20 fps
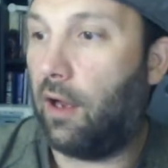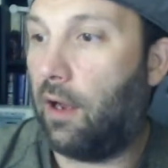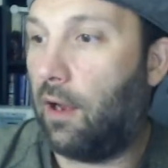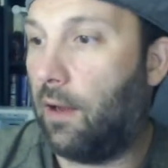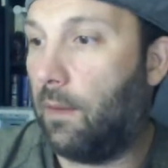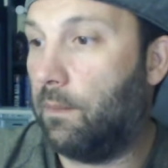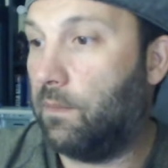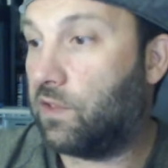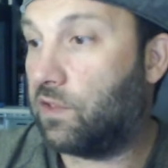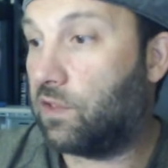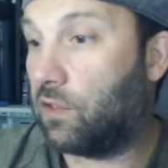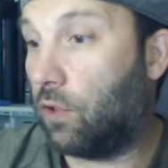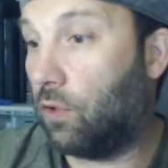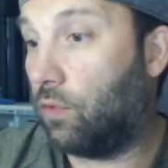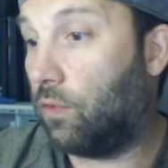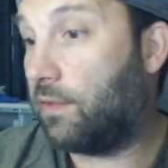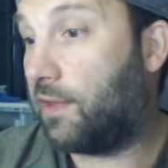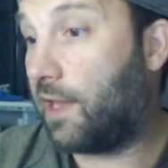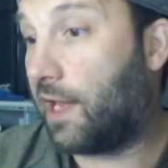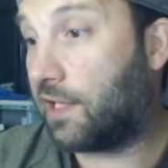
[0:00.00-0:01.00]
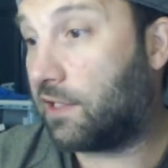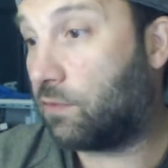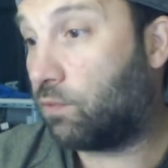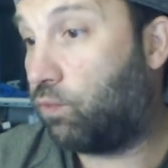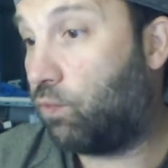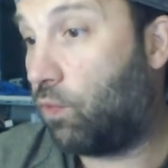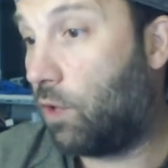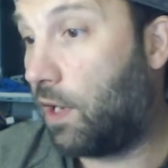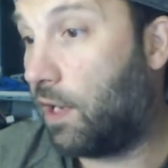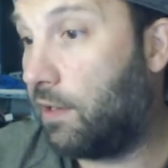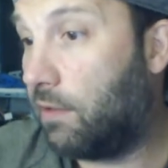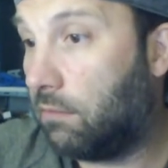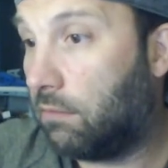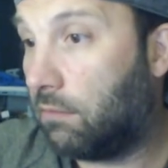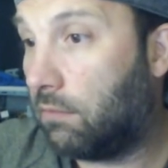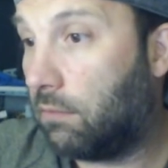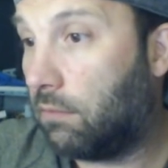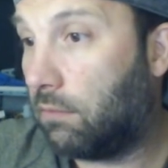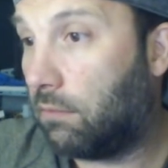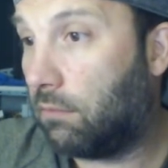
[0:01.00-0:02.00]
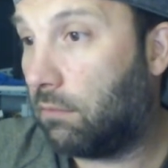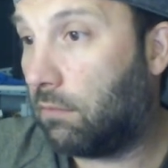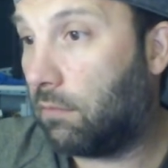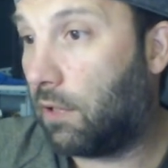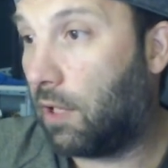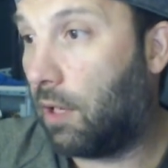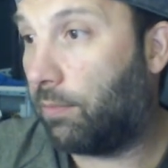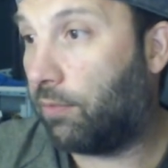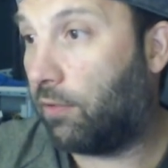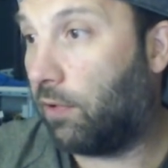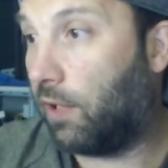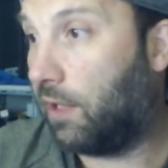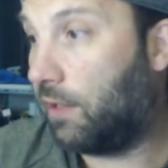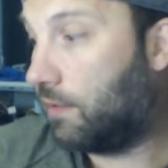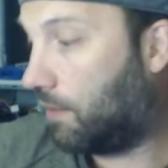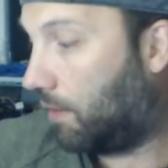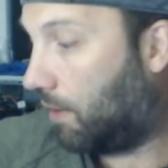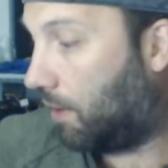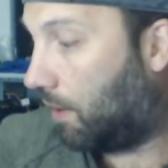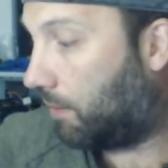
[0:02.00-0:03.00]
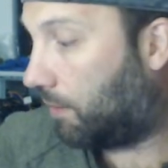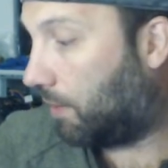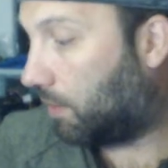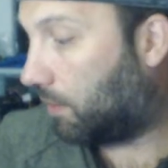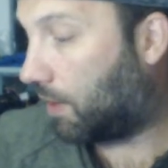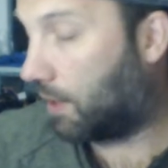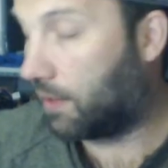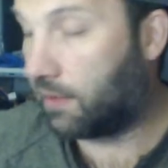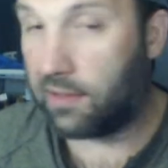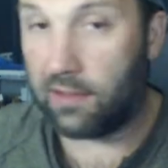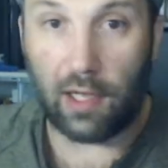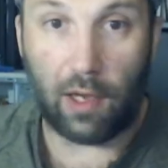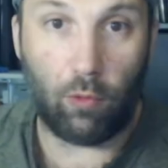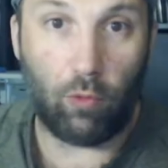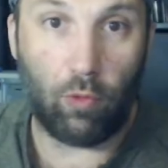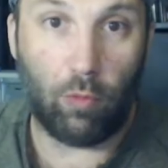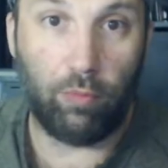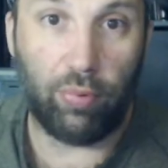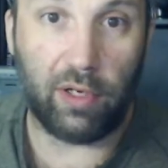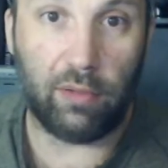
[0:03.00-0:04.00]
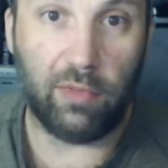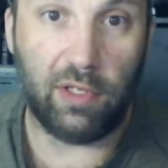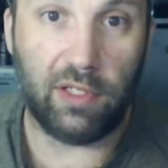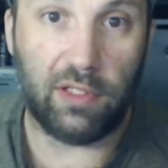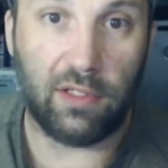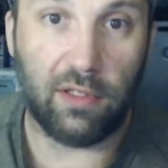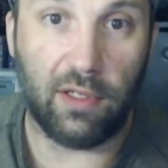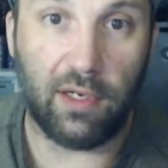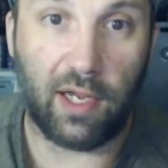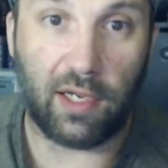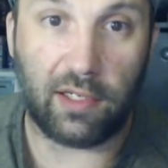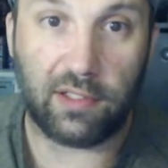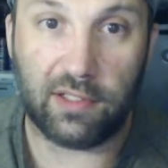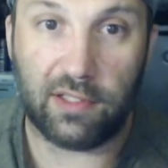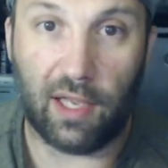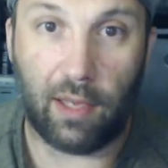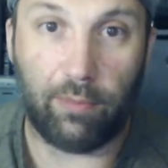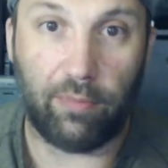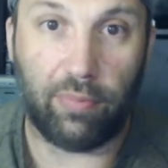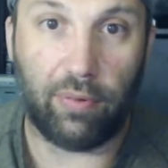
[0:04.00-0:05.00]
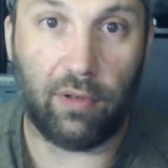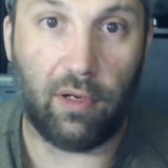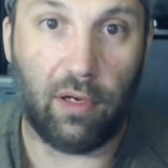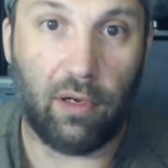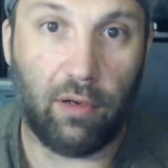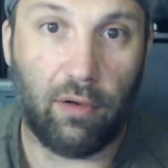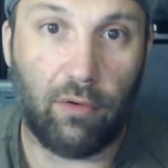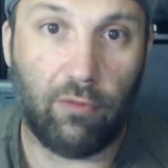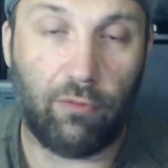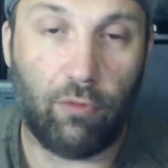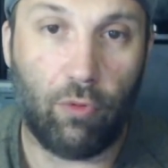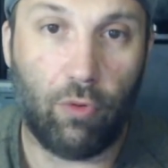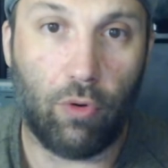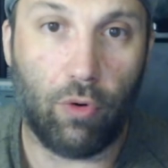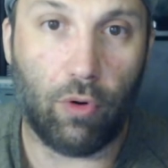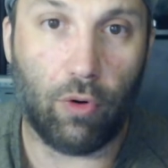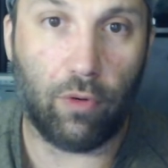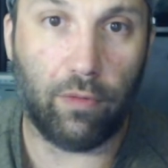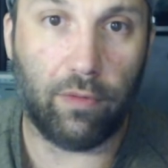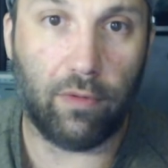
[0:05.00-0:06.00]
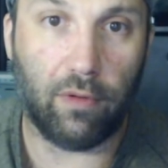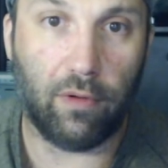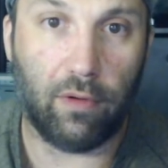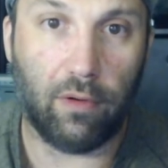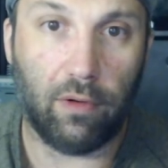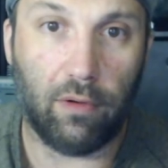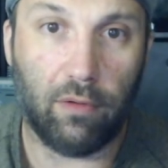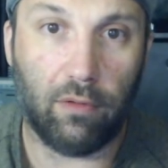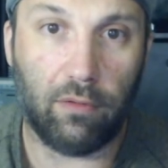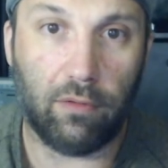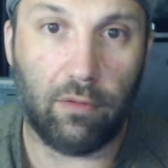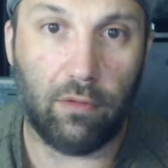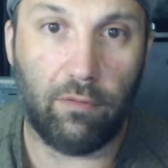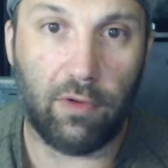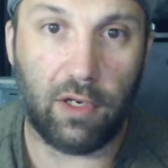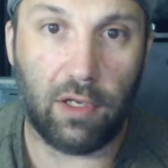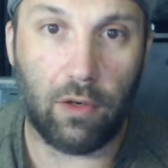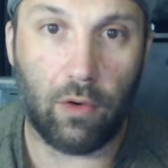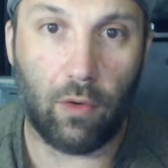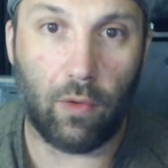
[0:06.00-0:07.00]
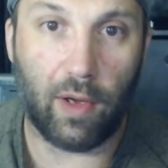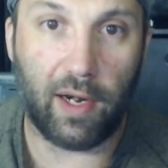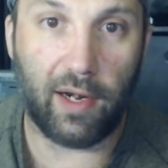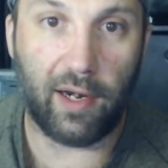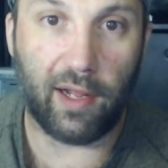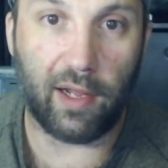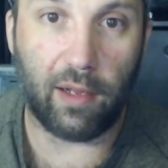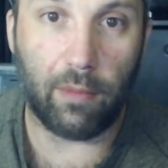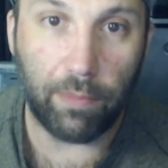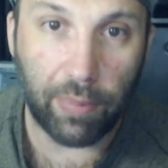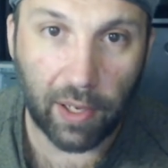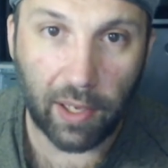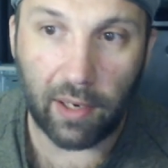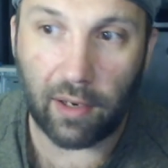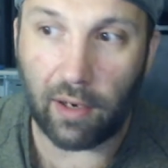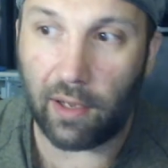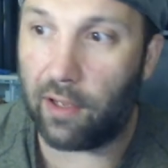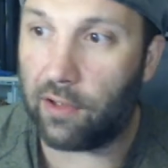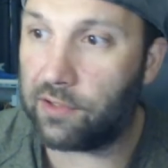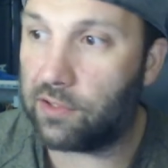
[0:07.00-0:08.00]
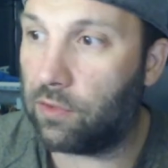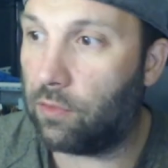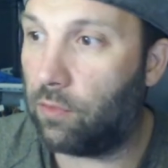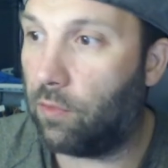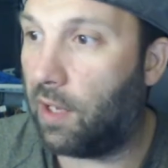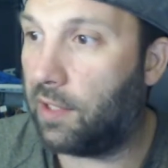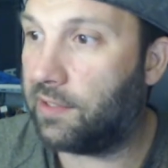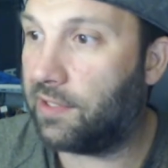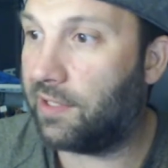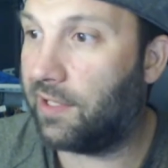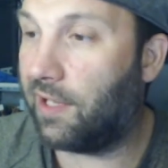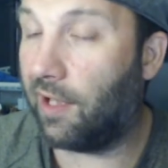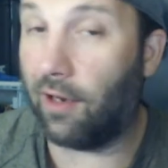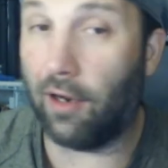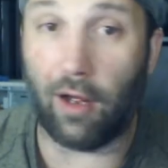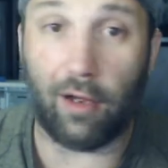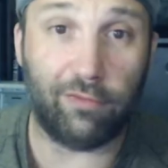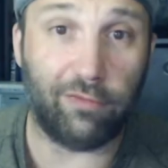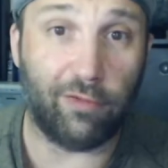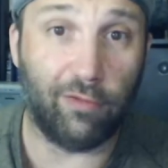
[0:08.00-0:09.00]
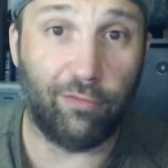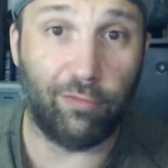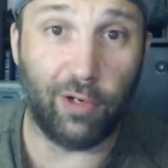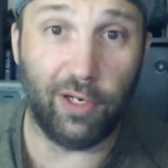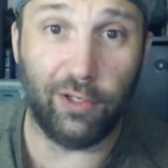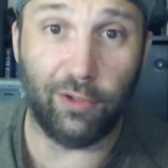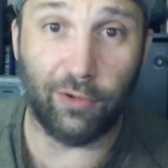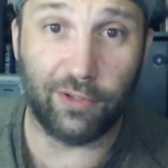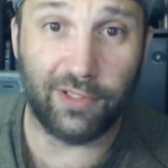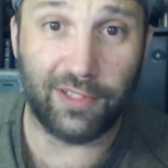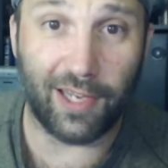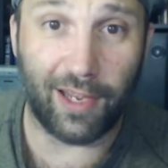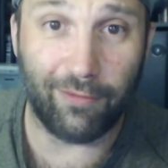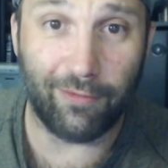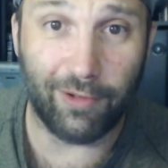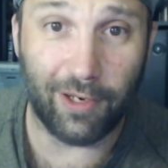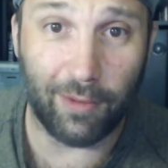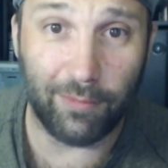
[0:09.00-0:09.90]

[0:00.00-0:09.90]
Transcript: So that's one upgrade, and I think that will bring me to the next step for the video editing. But I also want to get off of Windows 7.